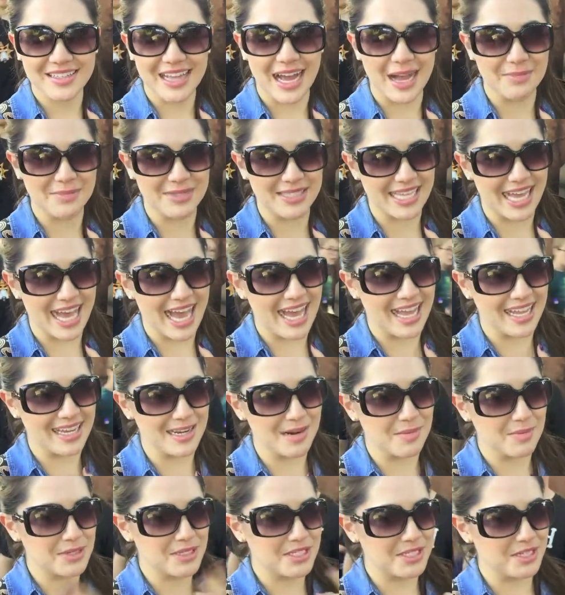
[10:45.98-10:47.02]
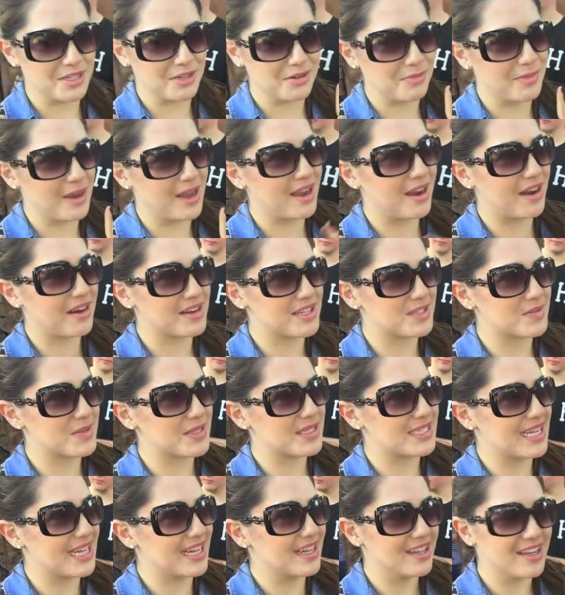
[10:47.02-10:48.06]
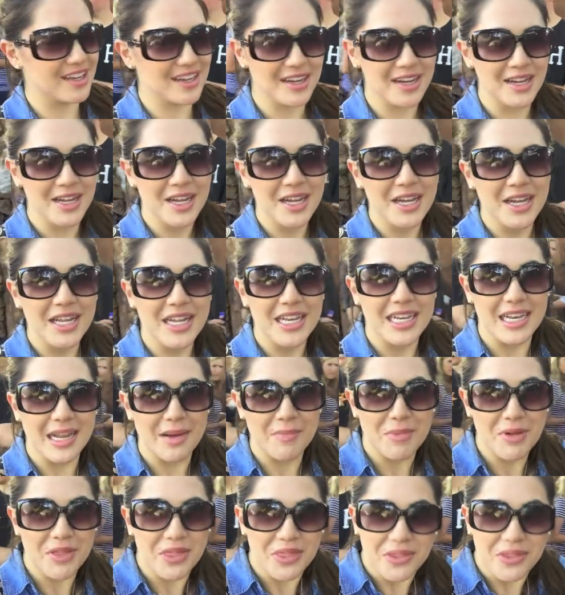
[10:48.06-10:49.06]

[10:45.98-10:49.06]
I'm sad. Number two, my heart is with Taylor. Number